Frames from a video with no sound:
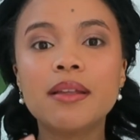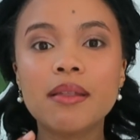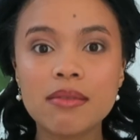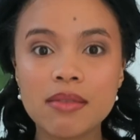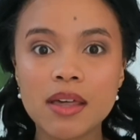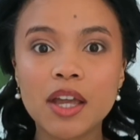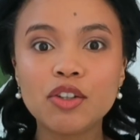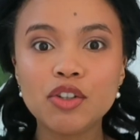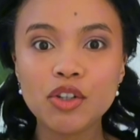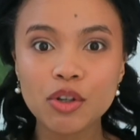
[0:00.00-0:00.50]

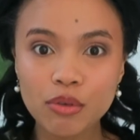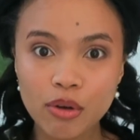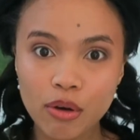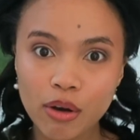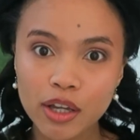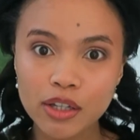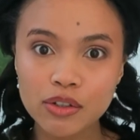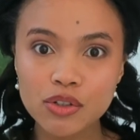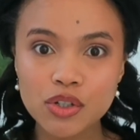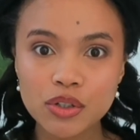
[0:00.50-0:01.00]
then you're
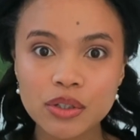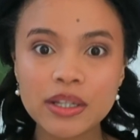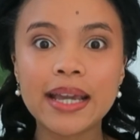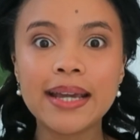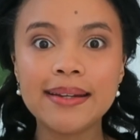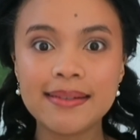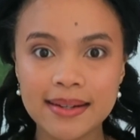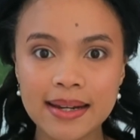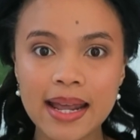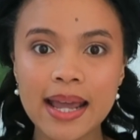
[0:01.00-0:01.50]
going to
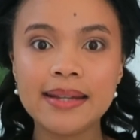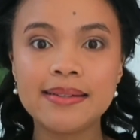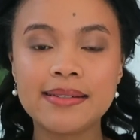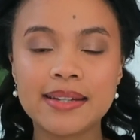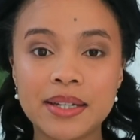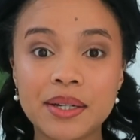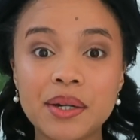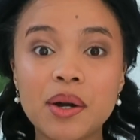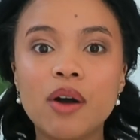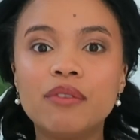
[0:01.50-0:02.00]
get an
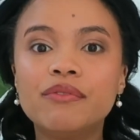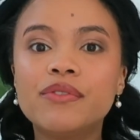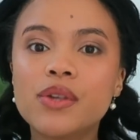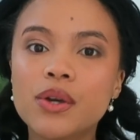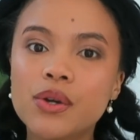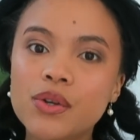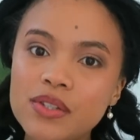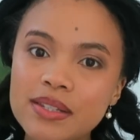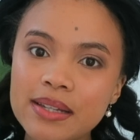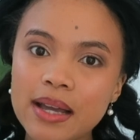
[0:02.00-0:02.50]
idea of
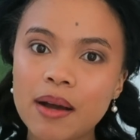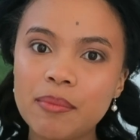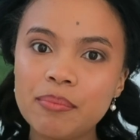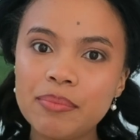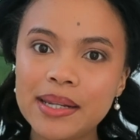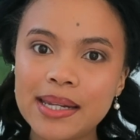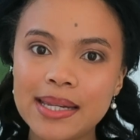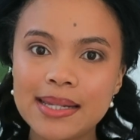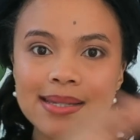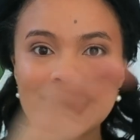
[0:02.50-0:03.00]
those
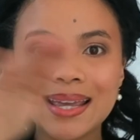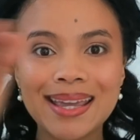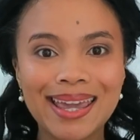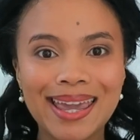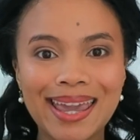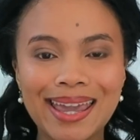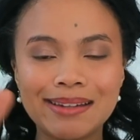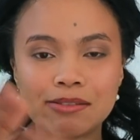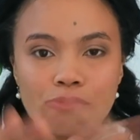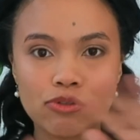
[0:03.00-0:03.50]
companies
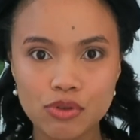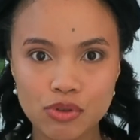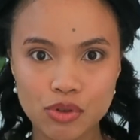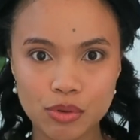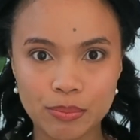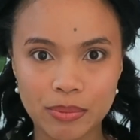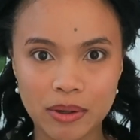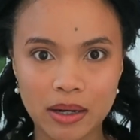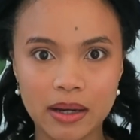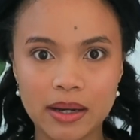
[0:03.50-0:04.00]
in
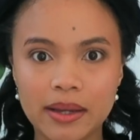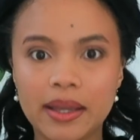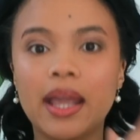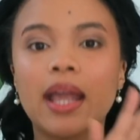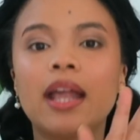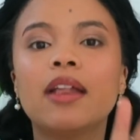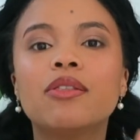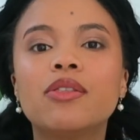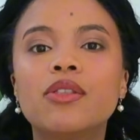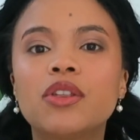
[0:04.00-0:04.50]
Dubai,
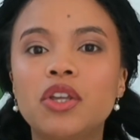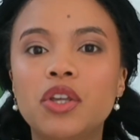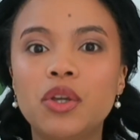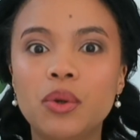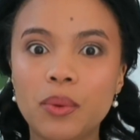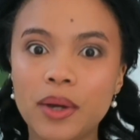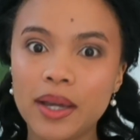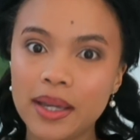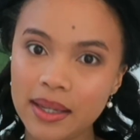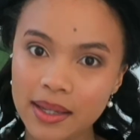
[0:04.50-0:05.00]
in the
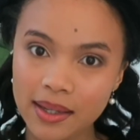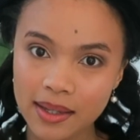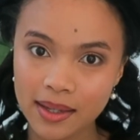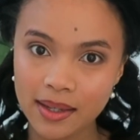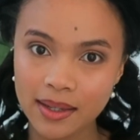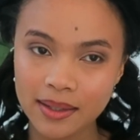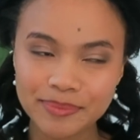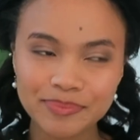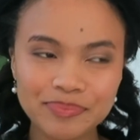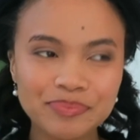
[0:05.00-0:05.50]

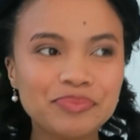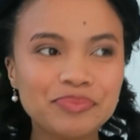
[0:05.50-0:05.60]
UAE.